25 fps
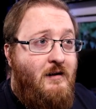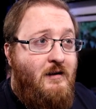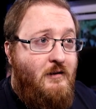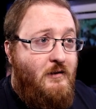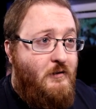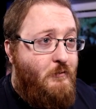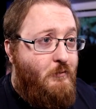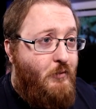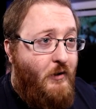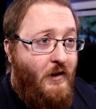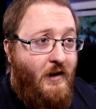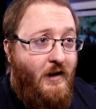
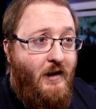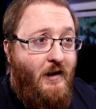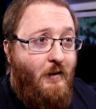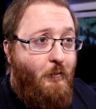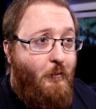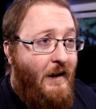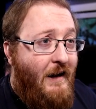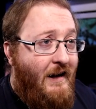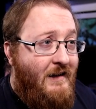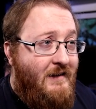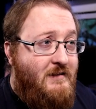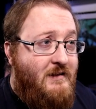He's pretty
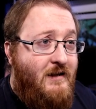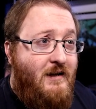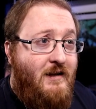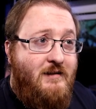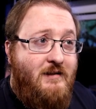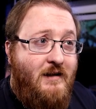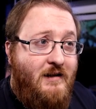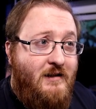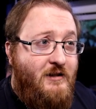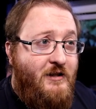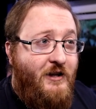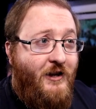pacey,
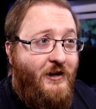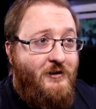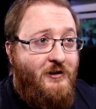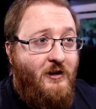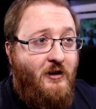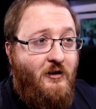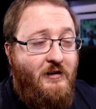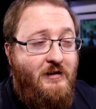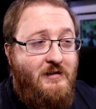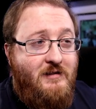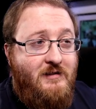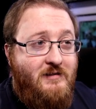16
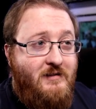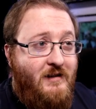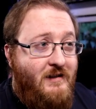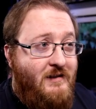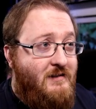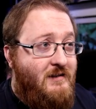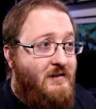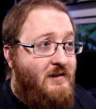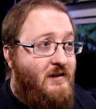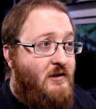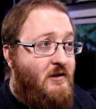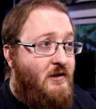acceleration,
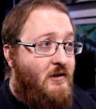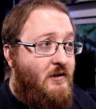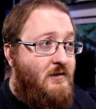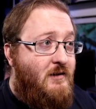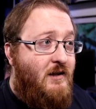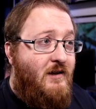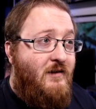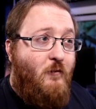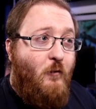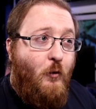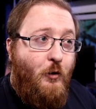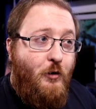16
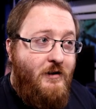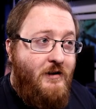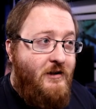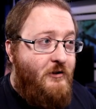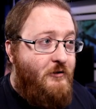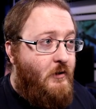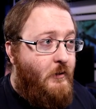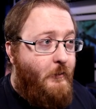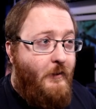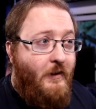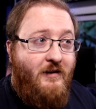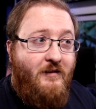agility, 14
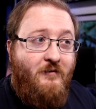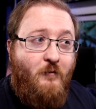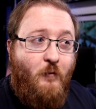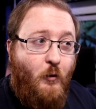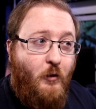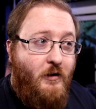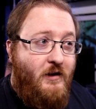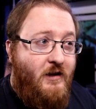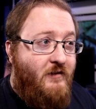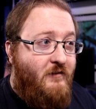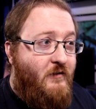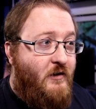dribbling,
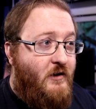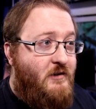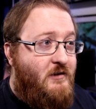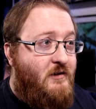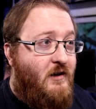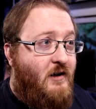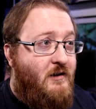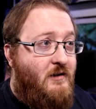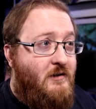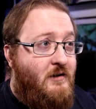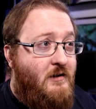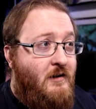14 first
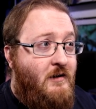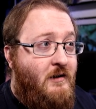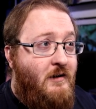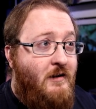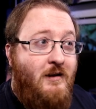touch,